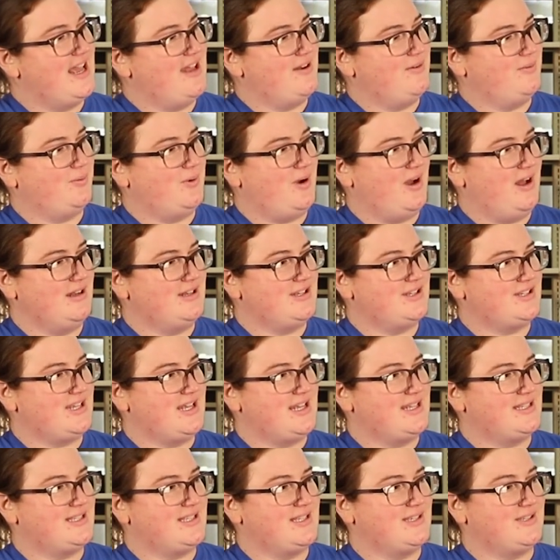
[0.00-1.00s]
and watched
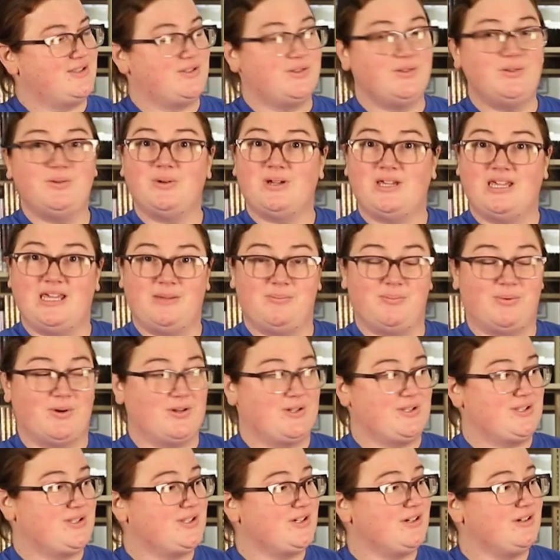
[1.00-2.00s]
as the
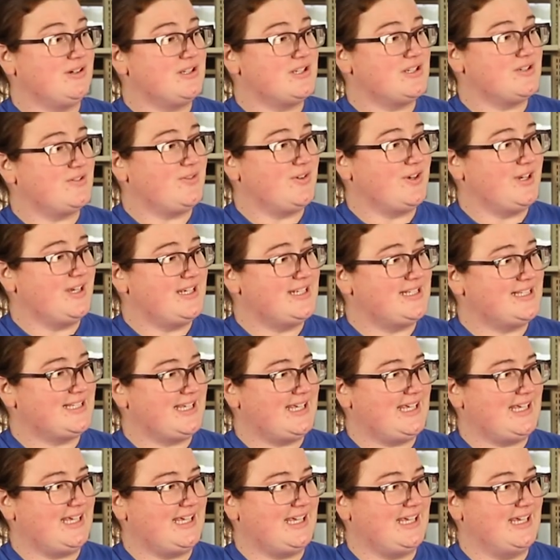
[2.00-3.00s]
zookeeper searched for his
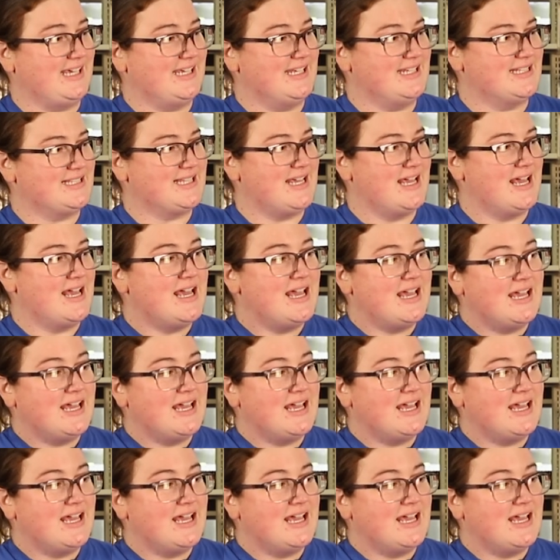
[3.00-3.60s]
keys.